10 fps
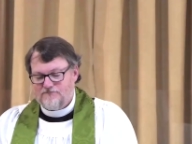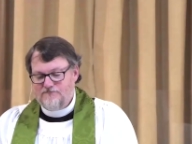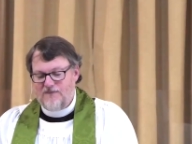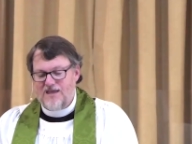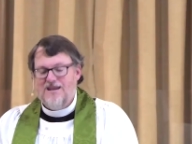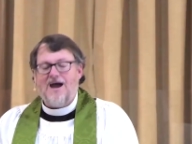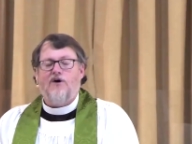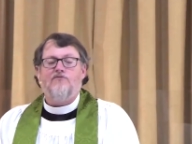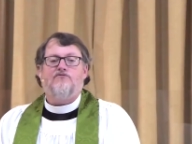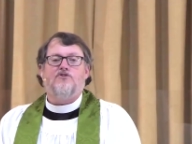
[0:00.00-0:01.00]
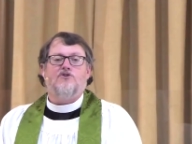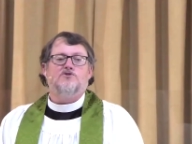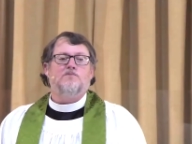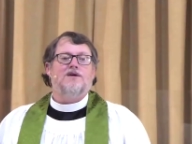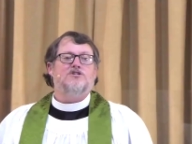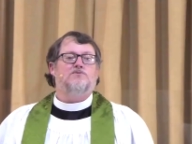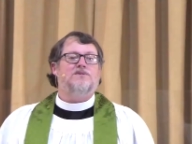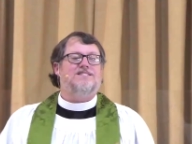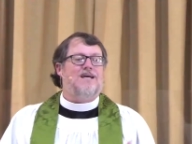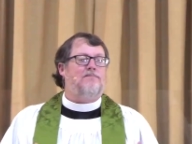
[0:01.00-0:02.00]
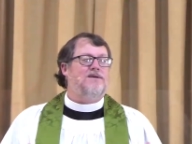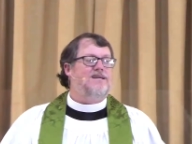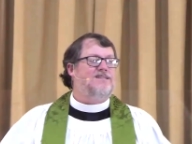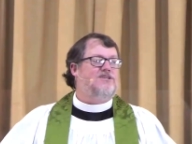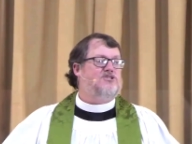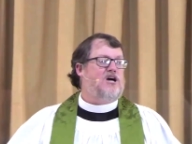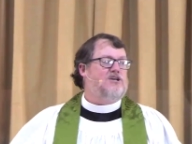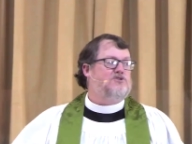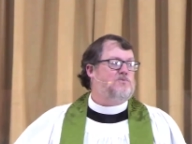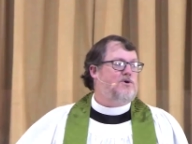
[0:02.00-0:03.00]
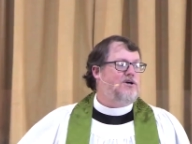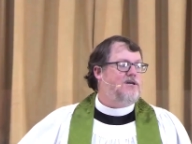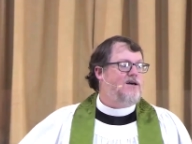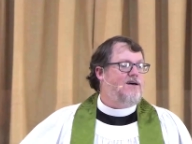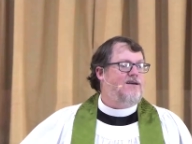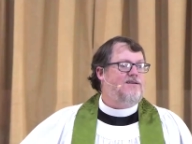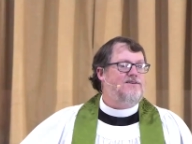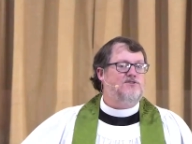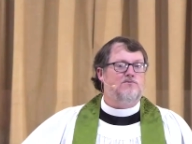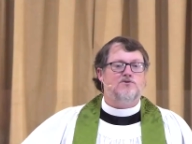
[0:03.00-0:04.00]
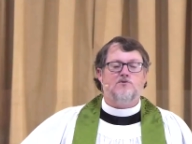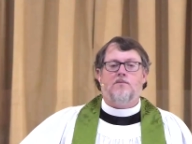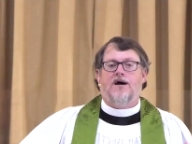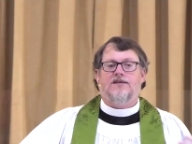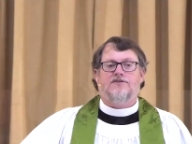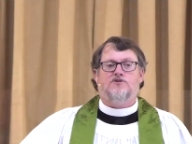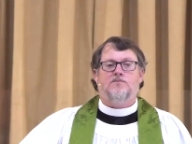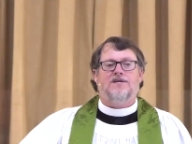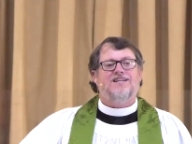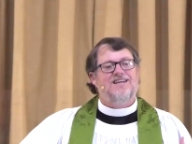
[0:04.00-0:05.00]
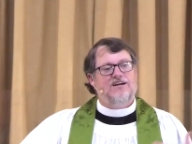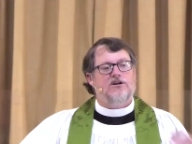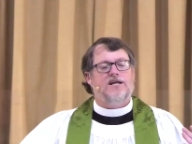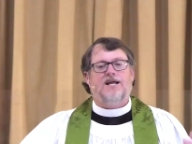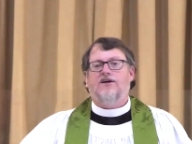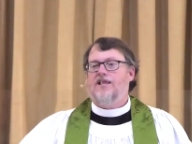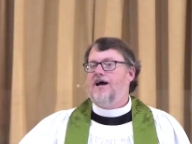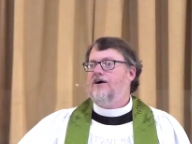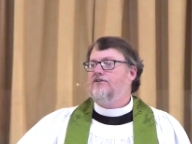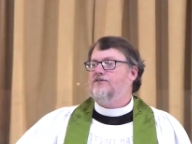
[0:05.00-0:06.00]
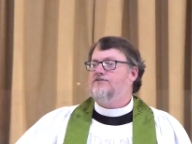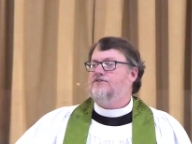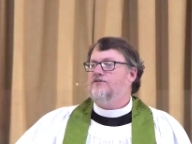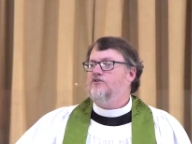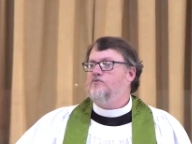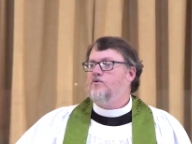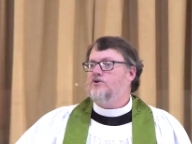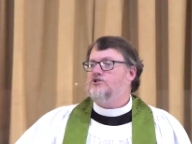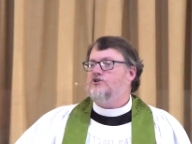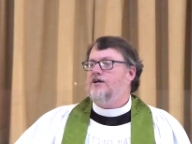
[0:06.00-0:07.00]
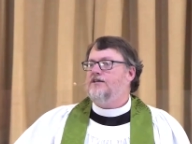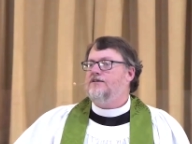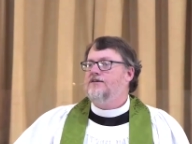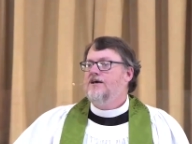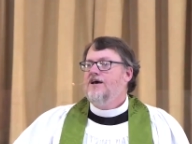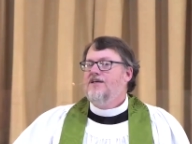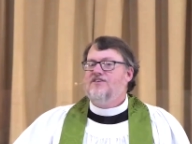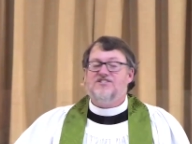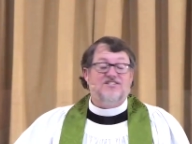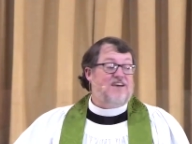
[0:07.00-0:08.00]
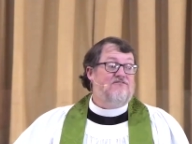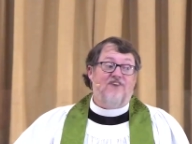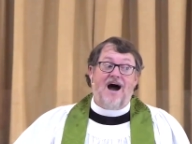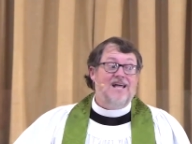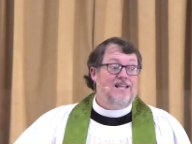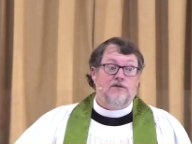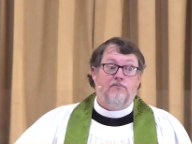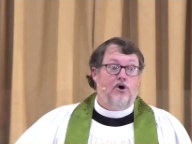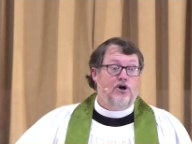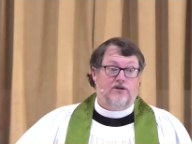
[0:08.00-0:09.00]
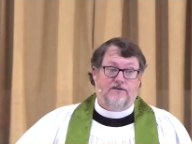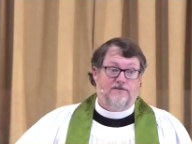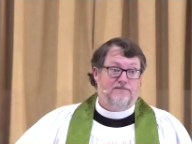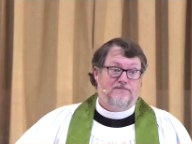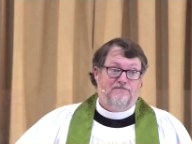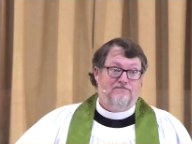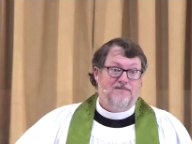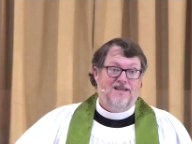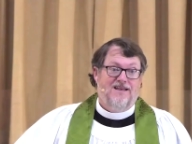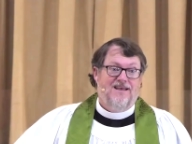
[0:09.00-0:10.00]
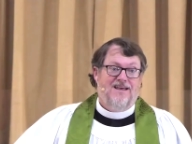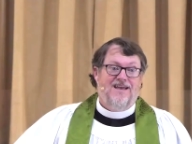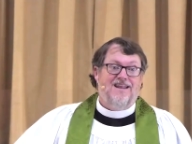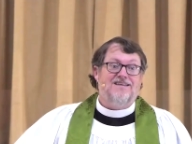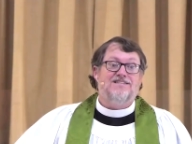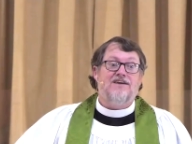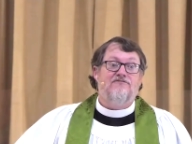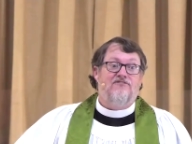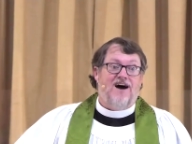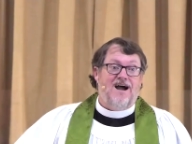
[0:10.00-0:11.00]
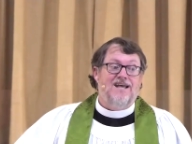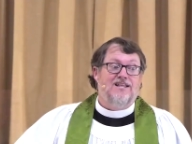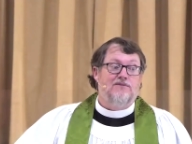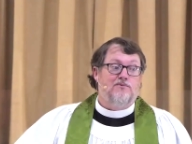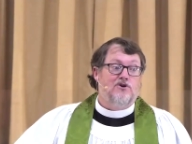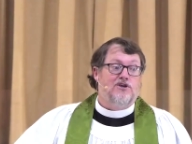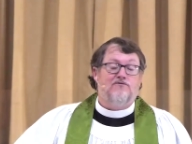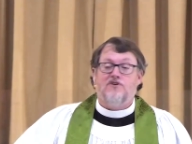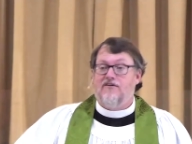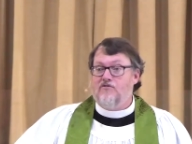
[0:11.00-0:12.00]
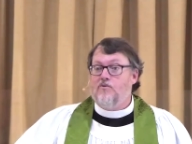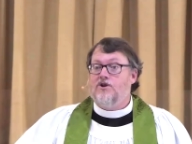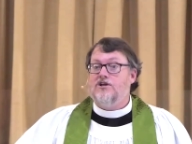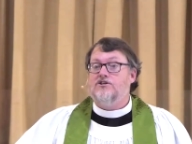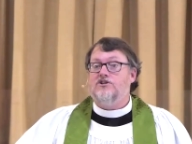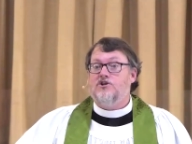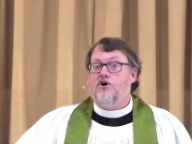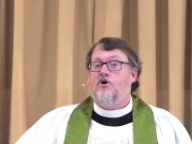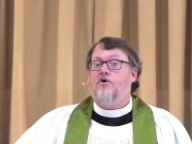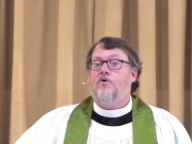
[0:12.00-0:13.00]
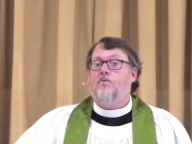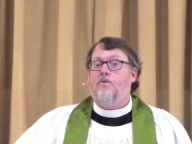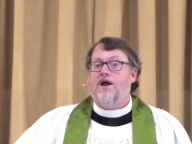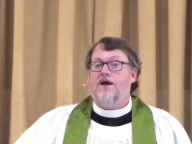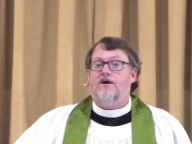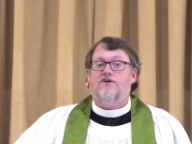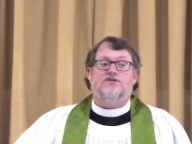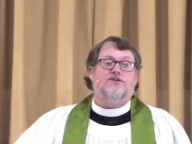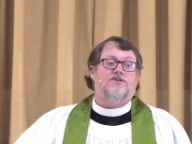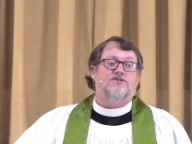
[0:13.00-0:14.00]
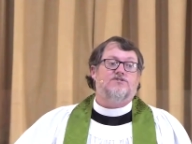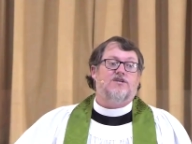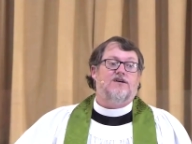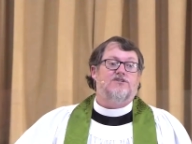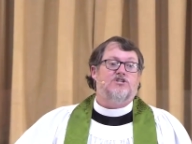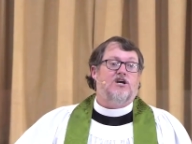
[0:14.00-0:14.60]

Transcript: Now, for those who may just be stepping into Joshua, uh, as it was reminded to me, and hearing it out loud, it's a little more striking. This is a violent book. It is a violent book. If you ever wanted to know where does uh, J R